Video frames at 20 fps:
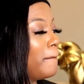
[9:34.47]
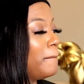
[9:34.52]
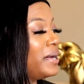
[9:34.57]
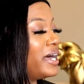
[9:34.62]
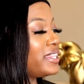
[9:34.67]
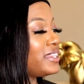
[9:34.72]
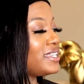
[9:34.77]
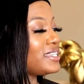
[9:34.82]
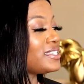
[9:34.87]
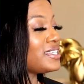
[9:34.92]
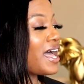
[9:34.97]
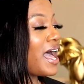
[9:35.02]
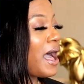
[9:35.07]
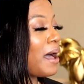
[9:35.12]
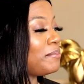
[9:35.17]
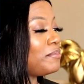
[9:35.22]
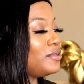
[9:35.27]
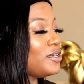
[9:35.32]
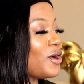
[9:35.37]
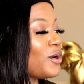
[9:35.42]
But the
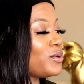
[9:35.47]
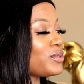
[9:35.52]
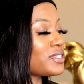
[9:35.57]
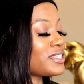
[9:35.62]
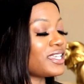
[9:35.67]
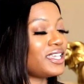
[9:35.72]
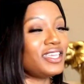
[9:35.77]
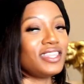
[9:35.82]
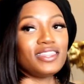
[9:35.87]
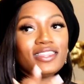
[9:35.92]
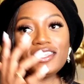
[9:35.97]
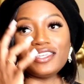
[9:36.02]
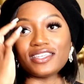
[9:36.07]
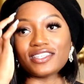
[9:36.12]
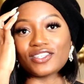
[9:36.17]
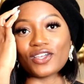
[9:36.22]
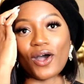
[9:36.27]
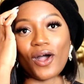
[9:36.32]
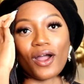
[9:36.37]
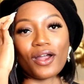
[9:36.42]
top notes in
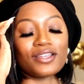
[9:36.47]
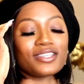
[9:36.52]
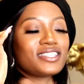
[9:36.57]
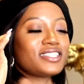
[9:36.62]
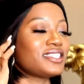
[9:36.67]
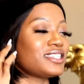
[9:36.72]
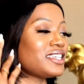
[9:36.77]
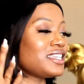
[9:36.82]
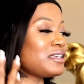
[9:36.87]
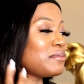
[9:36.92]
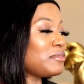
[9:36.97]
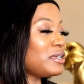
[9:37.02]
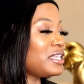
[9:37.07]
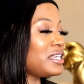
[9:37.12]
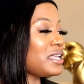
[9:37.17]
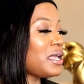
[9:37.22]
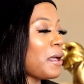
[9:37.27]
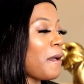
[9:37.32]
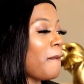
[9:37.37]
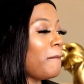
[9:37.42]
this are
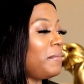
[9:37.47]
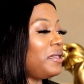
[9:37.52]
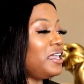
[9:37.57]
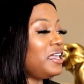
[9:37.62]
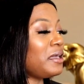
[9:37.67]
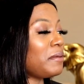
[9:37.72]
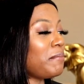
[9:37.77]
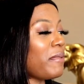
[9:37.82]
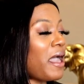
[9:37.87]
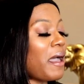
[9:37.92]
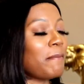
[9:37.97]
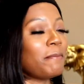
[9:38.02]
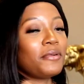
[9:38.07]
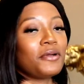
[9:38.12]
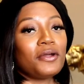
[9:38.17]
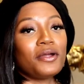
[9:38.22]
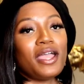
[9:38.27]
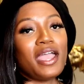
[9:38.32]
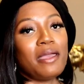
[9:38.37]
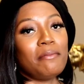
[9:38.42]
cinnamon, pink
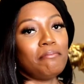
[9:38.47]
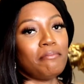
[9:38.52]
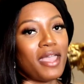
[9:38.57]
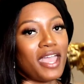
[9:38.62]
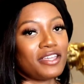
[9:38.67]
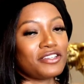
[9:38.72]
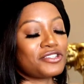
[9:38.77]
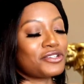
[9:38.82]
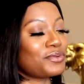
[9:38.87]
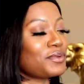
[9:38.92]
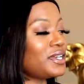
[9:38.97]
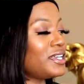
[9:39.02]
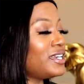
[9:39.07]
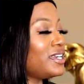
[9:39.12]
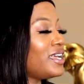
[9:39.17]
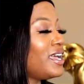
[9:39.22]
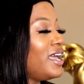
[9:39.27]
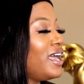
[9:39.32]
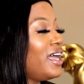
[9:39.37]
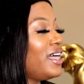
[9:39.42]
pepper, and
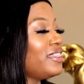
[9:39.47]
mandarin.